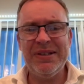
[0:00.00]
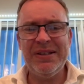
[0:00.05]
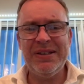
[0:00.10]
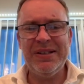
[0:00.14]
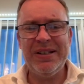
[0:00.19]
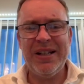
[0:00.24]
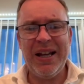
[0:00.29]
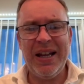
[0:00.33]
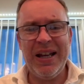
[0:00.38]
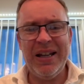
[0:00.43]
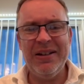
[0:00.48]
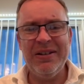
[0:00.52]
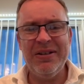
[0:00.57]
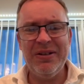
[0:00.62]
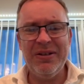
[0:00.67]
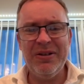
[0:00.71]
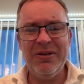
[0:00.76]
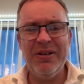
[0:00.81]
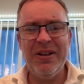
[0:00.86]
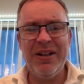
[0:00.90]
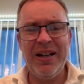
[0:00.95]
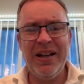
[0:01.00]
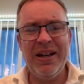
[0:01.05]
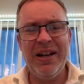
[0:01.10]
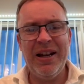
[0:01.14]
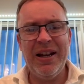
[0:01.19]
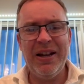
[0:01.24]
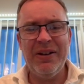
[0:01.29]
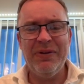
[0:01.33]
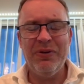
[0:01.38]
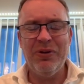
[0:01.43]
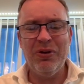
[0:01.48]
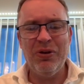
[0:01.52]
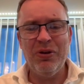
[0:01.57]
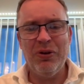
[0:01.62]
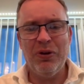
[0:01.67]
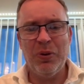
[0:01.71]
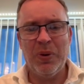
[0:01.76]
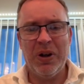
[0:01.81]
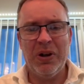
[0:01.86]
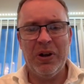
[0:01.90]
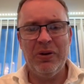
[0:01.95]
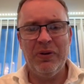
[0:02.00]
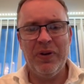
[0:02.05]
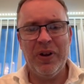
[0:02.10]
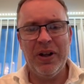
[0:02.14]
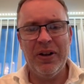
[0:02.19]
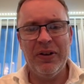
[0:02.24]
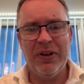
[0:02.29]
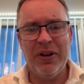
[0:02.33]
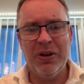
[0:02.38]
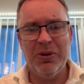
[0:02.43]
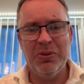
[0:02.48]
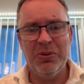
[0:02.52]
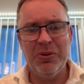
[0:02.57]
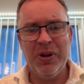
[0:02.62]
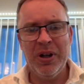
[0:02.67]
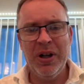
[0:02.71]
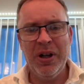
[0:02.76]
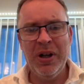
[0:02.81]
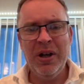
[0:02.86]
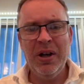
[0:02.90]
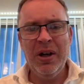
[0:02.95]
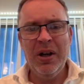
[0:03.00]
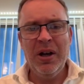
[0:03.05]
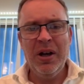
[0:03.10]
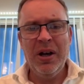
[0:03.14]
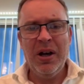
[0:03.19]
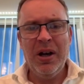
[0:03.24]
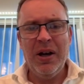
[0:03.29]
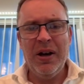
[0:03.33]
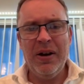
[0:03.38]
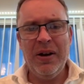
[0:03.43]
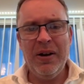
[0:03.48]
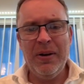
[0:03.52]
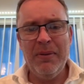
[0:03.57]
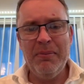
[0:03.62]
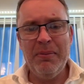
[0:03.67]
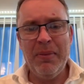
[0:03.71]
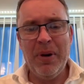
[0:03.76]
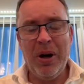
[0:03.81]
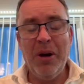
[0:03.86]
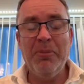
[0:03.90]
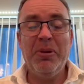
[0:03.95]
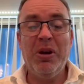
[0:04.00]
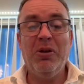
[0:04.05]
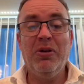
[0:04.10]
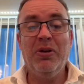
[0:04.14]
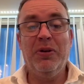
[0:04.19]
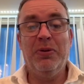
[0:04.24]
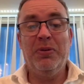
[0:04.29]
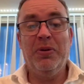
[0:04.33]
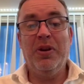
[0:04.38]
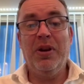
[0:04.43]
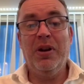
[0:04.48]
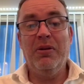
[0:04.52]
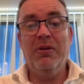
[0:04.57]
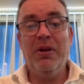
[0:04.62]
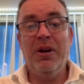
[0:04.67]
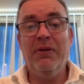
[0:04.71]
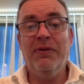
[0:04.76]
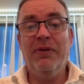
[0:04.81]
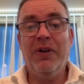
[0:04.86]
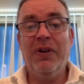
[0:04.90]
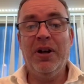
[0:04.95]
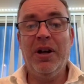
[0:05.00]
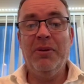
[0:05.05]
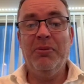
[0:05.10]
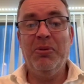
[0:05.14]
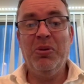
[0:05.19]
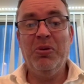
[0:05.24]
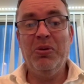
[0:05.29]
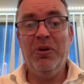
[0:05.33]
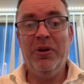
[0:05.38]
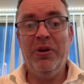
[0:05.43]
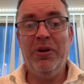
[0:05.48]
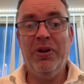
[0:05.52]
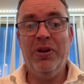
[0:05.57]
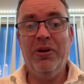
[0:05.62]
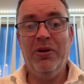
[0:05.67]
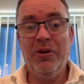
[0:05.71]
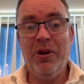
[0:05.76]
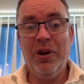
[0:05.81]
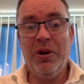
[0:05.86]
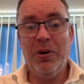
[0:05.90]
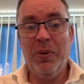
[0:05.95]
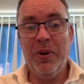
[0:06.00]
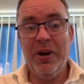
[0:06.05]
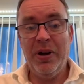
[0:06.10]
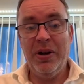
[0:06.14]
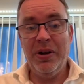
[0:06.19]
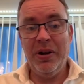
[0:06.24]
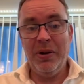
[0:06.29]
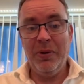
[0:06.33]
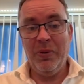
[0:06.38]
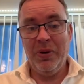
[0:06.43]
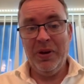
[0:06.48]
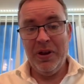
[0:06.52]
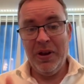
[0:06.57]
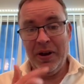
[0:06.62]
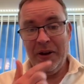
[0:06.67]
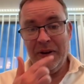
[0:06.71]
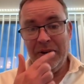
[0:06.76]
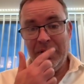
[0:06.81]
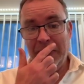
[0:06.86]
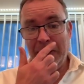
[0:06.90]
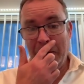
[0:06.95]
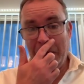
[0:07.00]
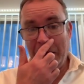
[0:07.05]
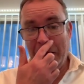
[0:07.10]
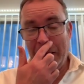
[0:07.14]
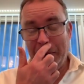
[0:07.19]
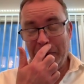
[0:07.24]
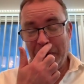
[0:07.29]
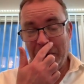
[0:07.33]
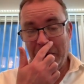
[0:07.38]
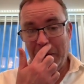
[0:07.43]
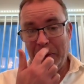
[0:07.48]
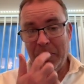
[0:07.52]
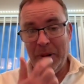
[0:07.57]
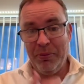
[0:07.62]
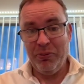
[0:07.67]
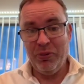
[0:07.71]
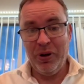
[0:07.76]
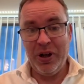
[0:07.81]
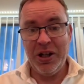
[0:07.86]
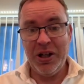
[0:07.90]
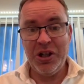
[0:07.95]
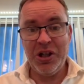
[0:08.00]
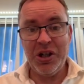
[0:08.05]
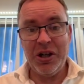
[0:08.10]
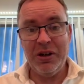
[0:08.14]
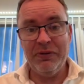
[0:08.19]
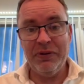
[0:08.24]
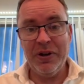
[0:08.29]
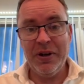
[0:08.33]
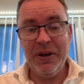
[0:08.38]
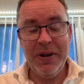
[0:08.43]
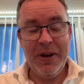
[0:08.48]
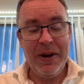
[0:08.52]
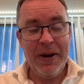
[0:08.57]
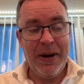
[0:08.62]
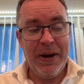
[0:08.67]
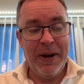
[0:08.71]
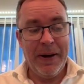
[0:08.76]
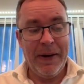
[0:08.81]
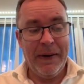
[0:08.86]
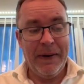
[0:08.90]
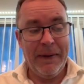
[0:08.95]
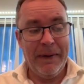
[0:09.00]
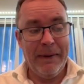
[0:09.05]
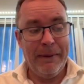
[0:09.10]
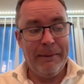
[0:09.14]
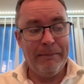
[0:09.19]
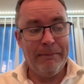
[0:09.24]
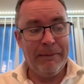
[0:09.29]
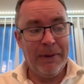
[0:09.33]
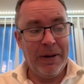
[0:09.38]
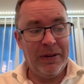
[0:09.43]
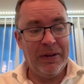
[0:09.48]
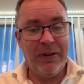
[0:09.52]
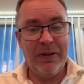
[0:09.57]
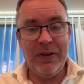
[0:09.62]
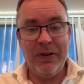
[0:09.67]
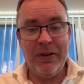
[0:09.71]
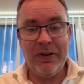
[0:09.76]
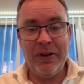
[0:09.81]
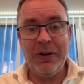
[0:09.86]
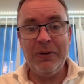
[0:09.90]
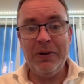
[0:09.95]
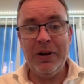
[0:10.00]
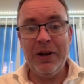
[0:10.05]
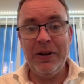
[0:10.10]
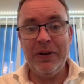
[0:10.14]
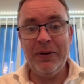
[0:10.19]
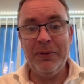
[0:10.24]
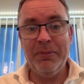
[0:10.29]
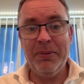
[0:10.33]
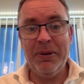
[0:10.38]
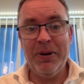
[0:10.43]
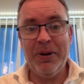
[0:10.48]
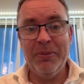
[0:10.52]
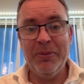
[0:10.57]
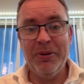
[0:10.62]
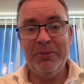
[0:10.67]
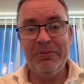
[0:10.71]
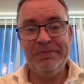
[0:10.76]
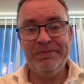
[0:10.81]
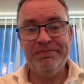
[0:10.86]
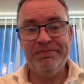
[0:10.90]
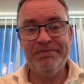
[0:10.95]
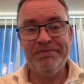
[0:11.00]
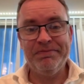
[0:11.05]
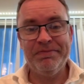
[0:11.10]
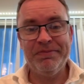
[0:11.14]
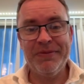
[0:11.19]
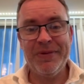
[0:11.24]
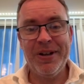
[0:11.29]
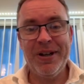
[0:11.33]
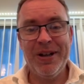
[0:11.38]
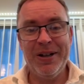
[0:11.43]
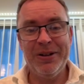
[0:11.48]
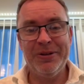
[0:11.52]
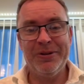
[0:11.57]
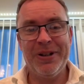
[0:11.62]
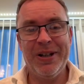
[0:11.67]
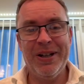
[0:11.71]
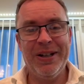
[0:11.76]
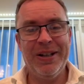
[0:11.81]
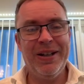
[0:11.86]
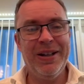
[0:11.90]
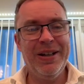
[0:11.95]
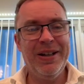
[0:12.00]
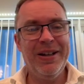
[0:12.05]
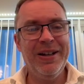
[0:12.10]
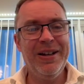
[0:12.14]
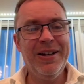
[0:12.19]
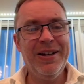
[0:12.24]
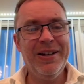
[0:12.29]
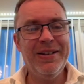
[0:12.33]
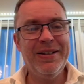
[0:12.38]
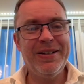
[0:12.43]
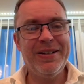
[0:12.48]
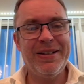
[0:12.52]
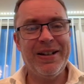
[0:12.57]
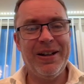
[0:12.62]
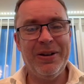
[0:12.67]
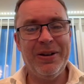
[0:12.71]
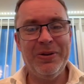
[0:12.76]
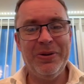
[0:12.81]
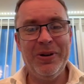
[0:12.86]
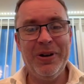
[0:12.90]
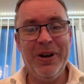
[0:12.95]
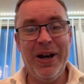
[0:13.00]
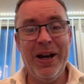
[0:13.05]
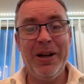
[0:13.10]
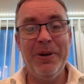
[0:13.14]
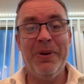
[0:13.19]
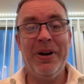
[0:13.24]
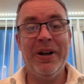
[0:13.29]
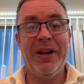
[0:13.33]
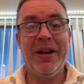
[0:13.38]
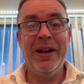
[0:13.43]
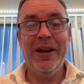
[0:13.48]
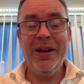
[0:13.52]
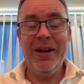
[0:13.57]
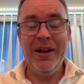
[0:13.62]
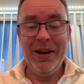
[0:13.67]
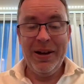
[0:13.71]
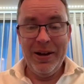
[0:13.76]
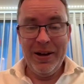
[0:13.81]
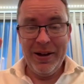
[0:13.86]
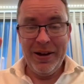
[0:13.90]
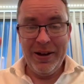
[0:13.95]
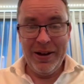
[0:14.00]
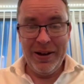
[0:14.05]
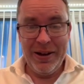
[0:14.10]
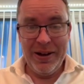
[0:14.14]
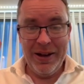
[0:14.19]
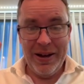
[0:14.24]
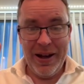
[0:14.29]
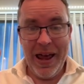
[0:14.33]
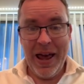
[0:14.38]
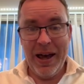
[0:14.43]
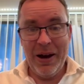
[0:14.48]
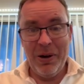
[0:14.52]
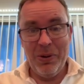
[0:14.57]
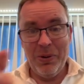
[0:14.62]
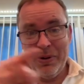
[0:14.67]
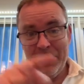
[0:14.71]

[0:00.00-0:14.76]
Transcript: 10, 11, 12 years old. I'll be honest with you, if I get more than 30 quid with this, I am going to be pretty chuffed. This is a total experiment. Okay, so anyway, now